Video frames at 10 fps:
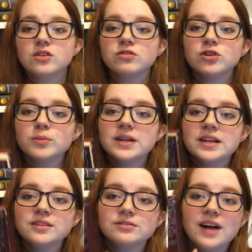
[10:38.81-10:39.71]

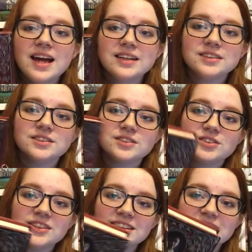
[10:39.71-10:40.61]
Ruby Red
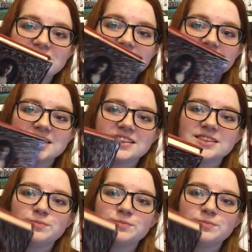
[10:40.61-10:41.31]
trilogy,